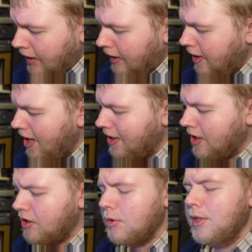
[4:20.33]
Yeah, this
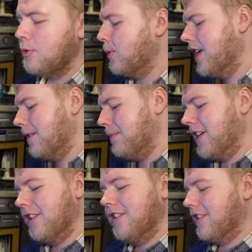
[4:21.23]
is always weird,
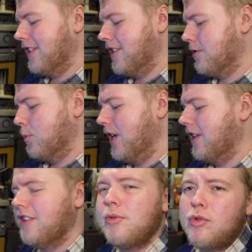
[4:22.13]
because this
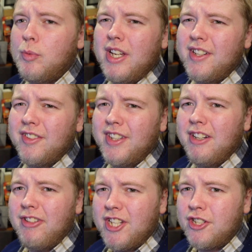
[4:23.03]
was weird on the
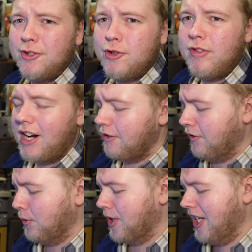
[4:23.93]
original Shrek
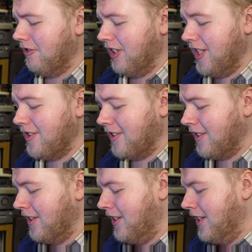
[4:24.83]
4K release.
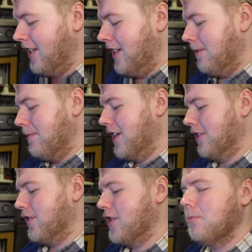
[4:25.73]
Because
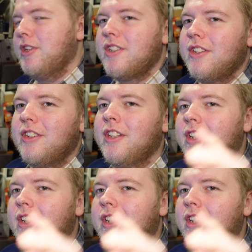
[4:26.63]
for some reason,